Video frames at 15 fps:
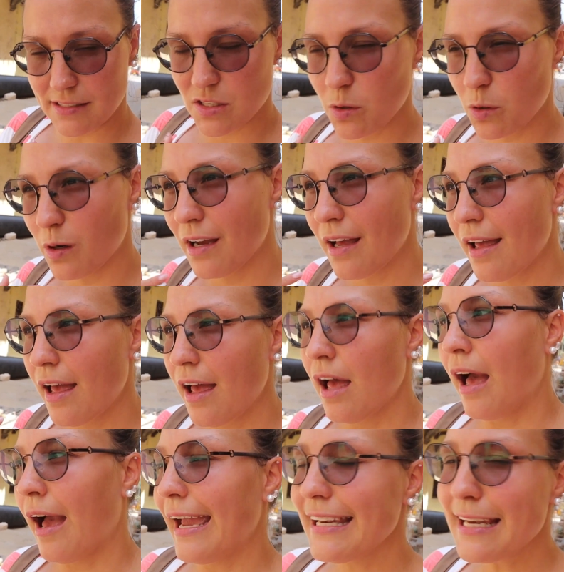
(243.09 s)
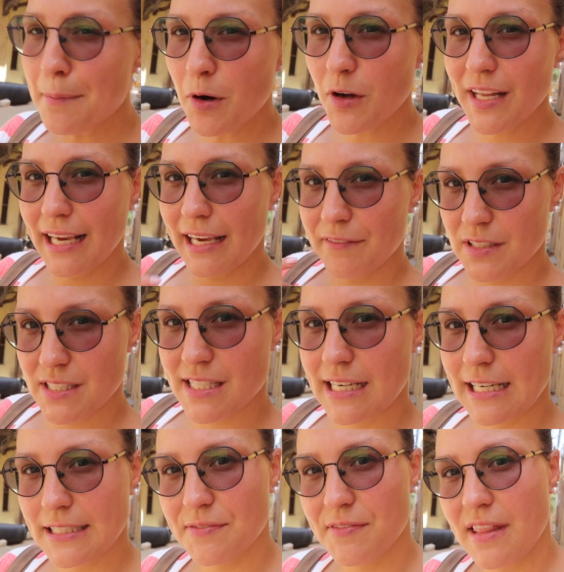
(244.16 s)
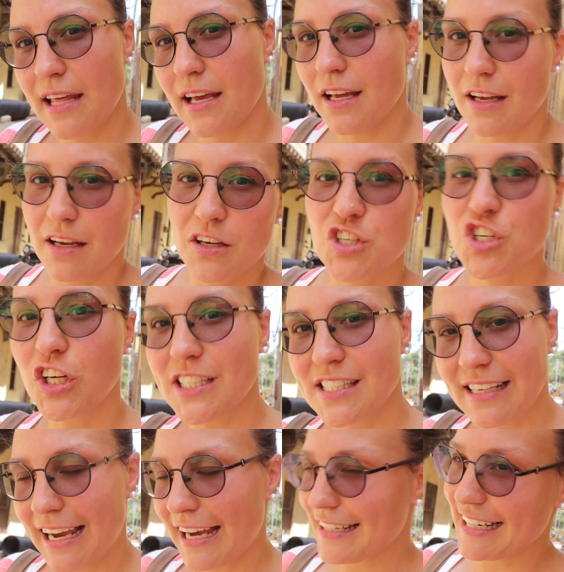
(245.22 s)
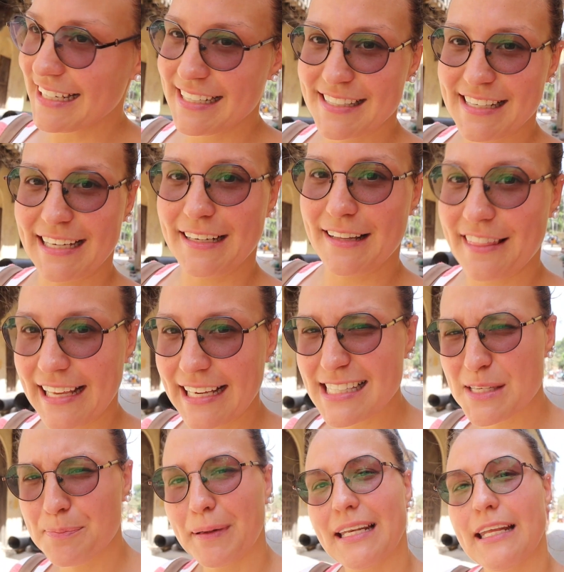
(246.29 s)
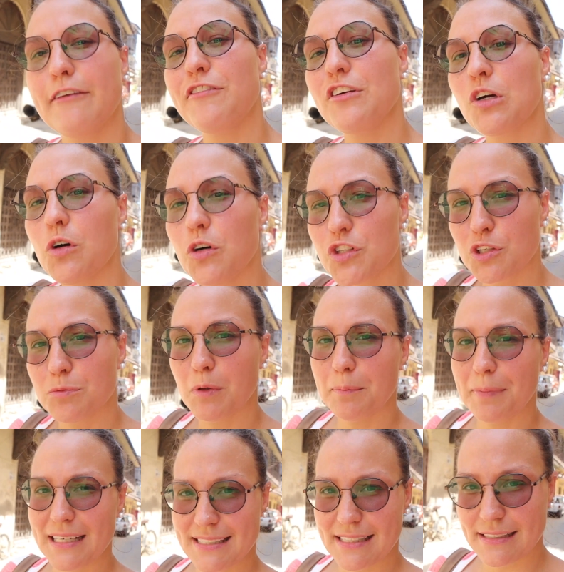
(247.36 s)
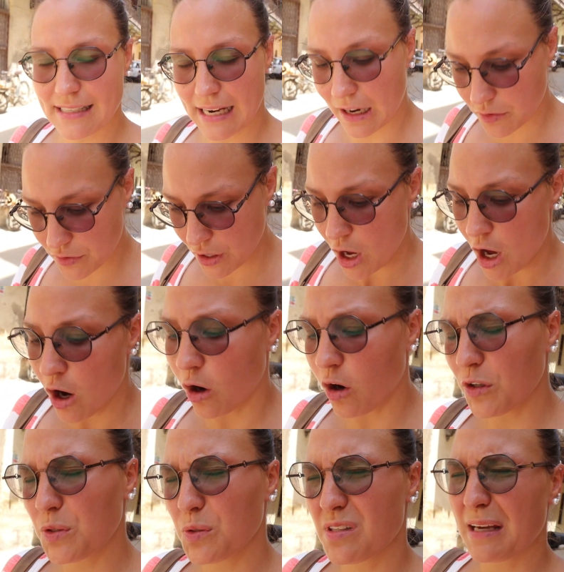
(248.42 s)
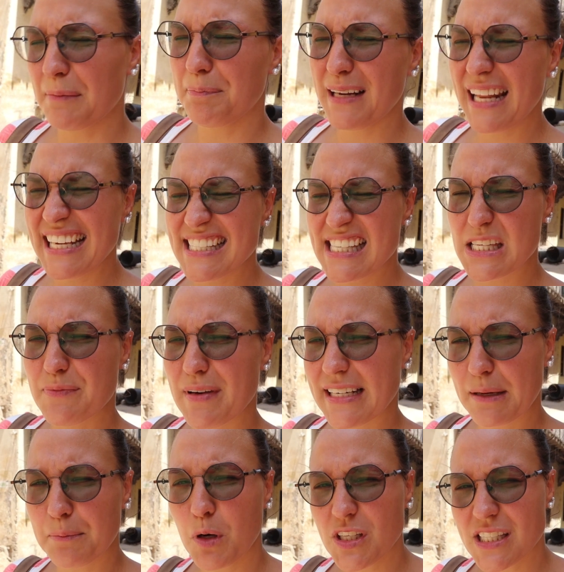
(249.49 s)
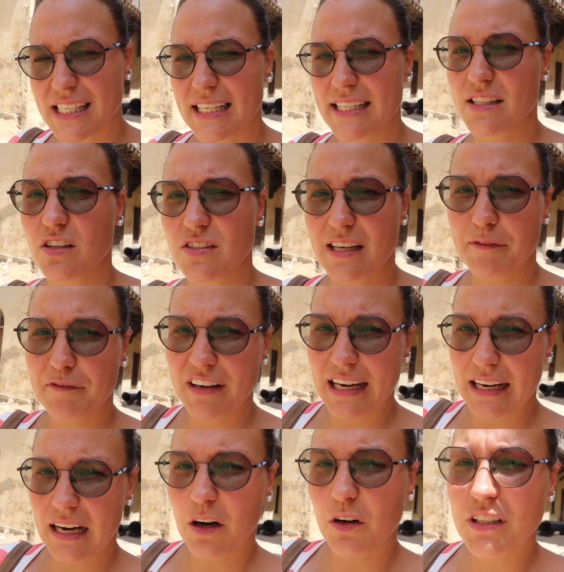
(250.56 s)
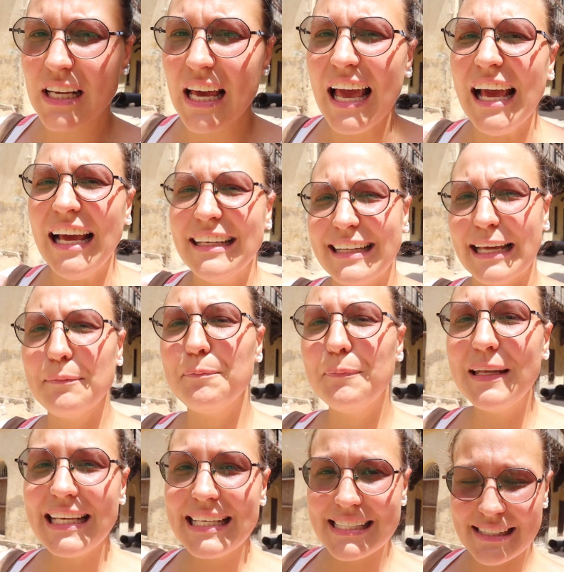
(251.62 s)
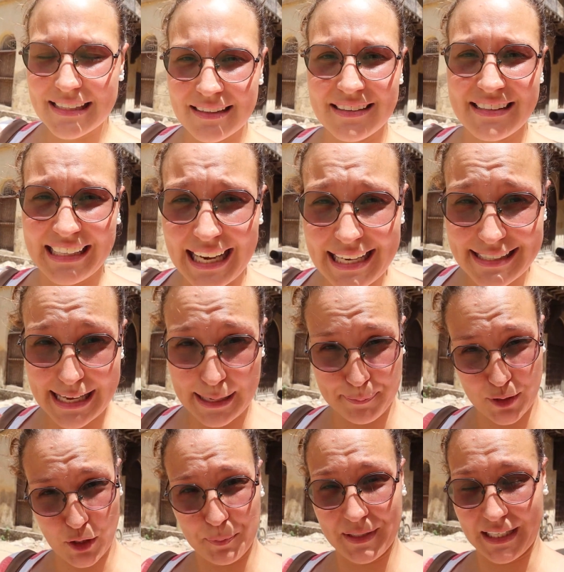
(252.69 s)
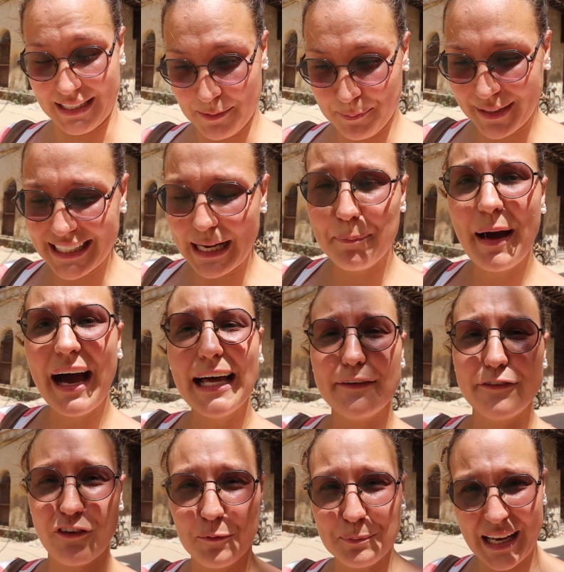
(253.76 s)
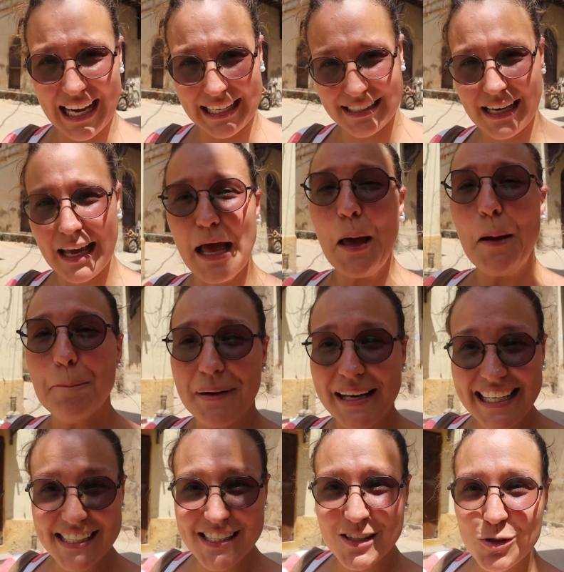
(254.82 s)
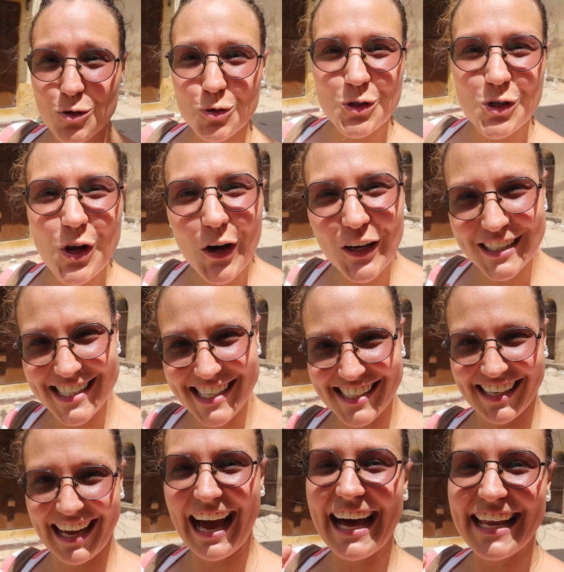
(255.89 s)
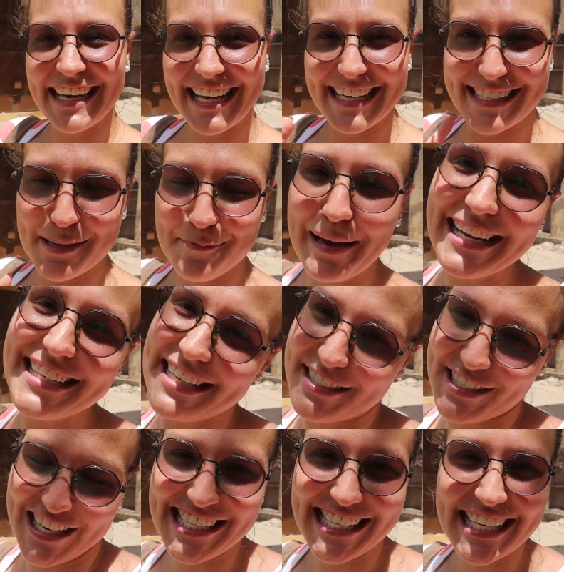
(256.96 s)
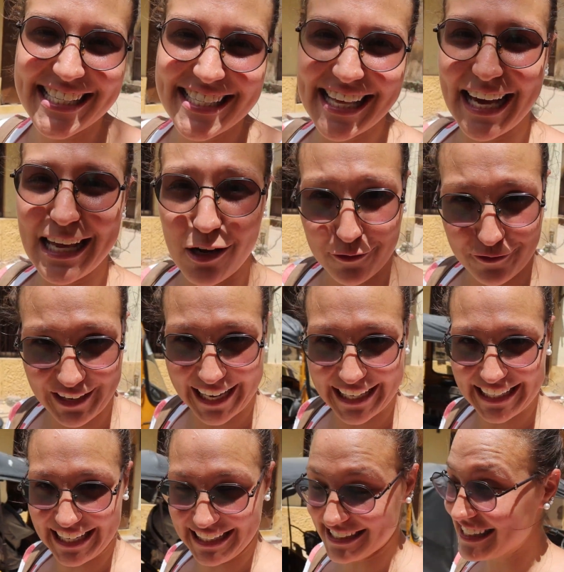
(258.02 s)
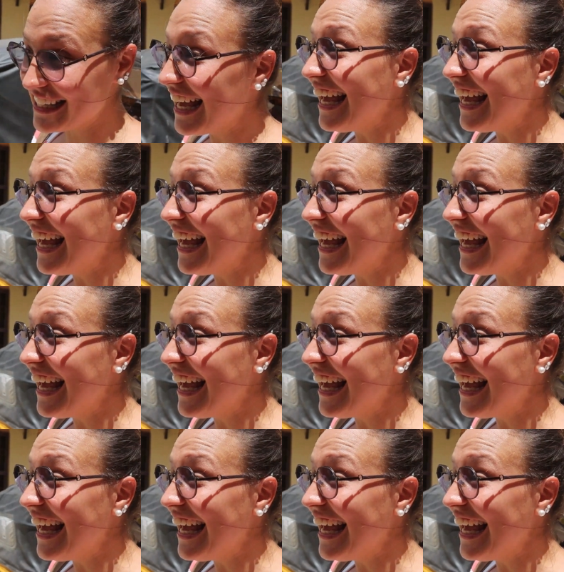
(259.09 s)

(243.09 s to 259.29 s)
So in the morning I was dressed with a short skirt and this kind of things. But if you go to Mombasa town or to some places where the mosque is or somewhere around, then please dress appropriate. But apart from that, please do not underestimate the dressing style of Kenyans.